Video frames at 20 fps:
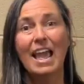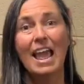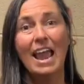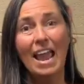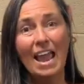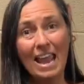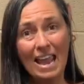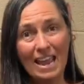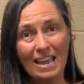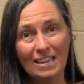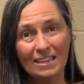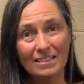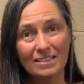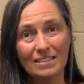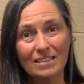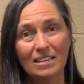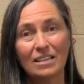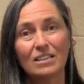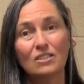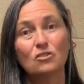And
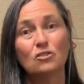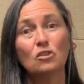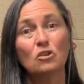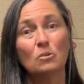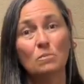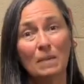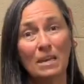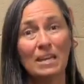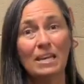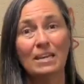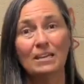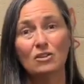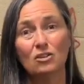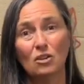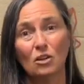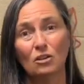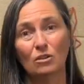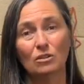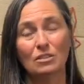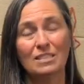too many
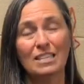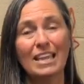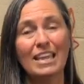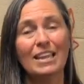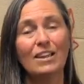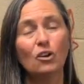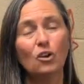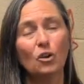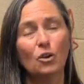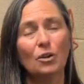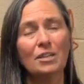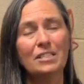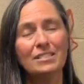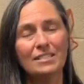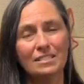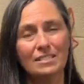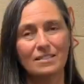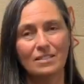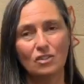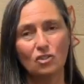adults
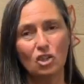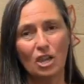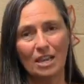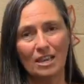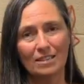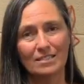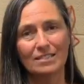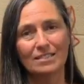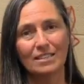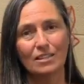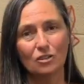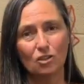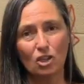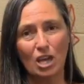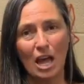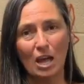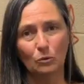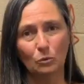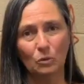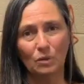increases the chance that a
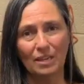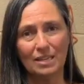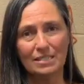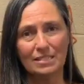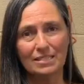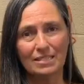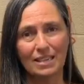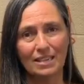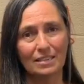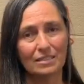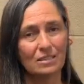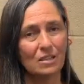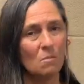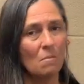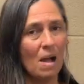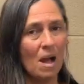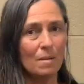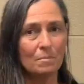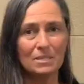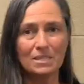child will get sick. So
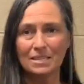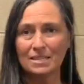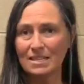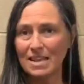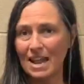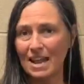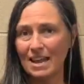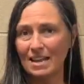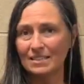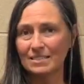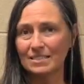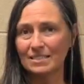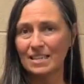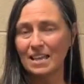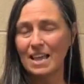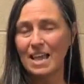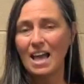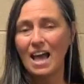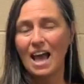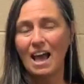moms and dads,
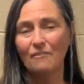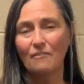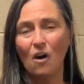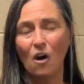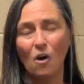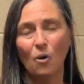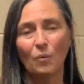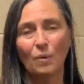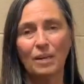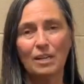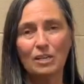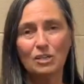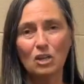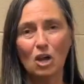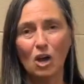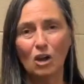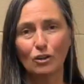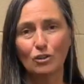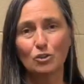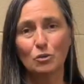I've already
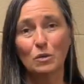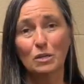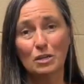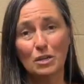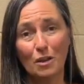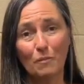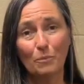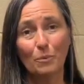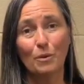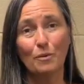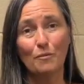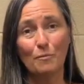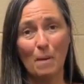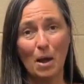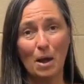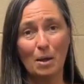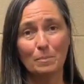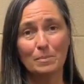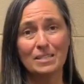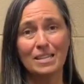talked to a number of
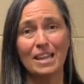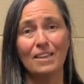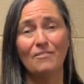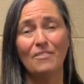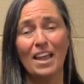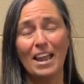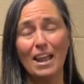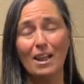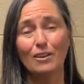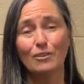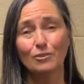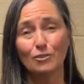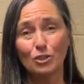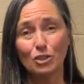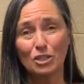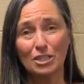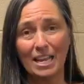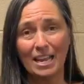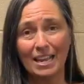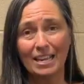moms and they
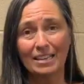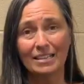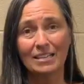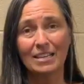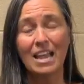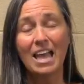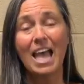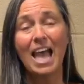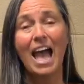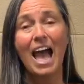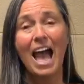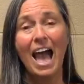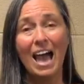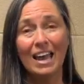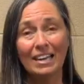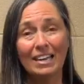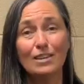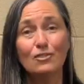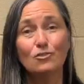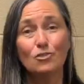understand. I
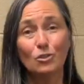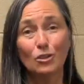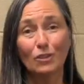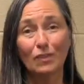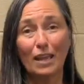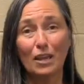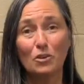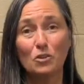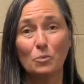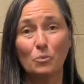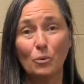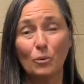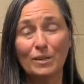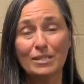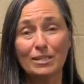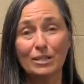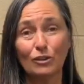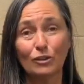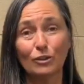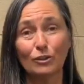need you to let your
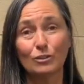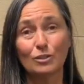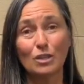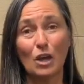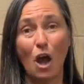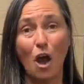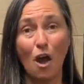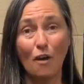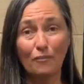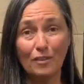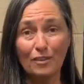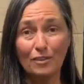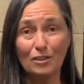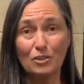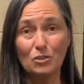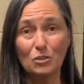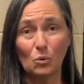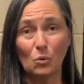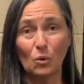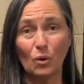boys and girls off at the
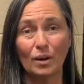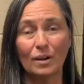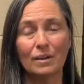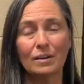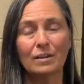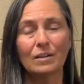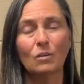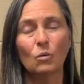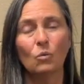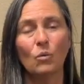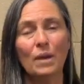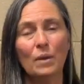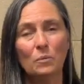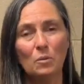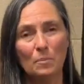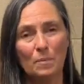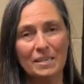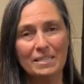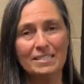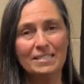door. We
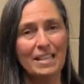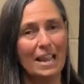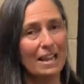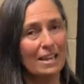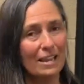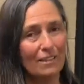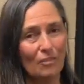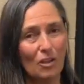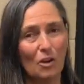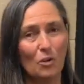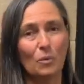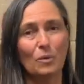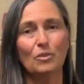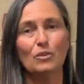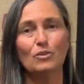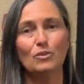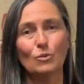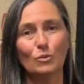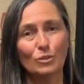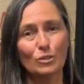will be standing there with
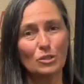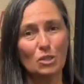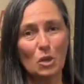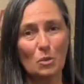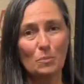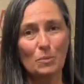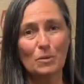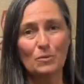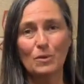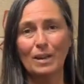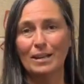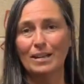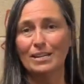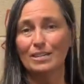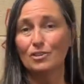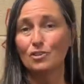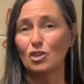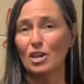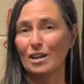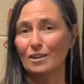the doors open, ready
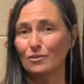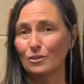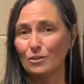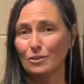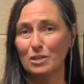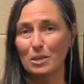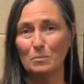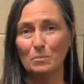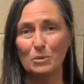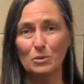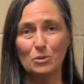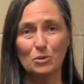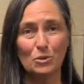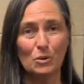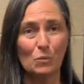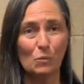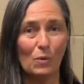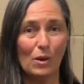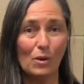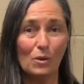to check their
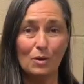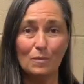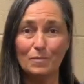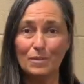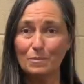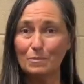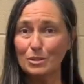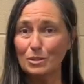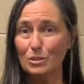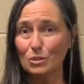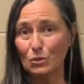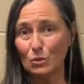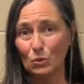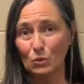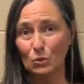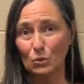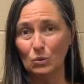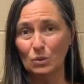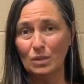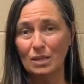temperature and welcome them to
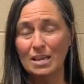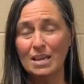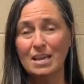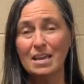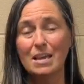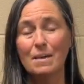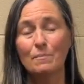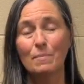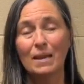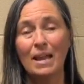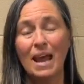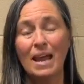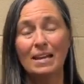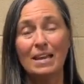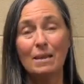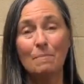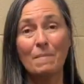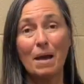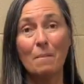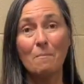school. But I
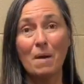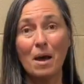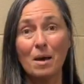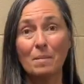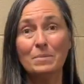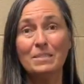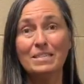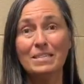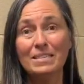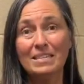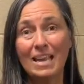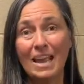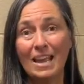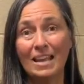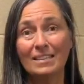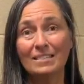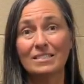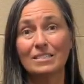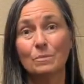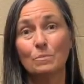need my moms and
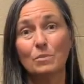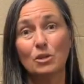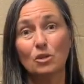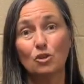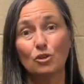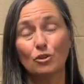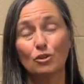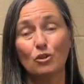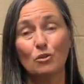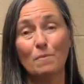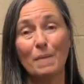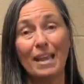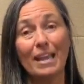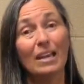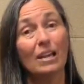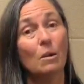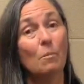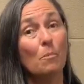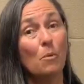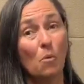dads to be sure you make
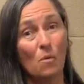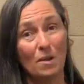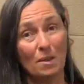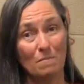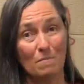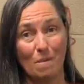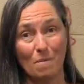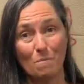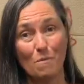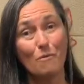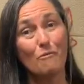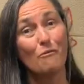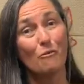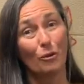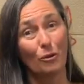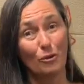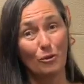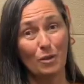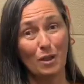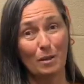an appointment
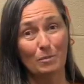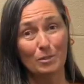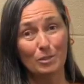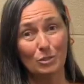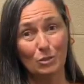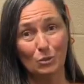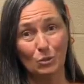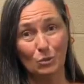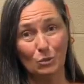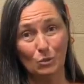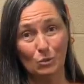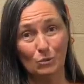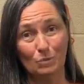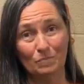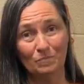before you come to school.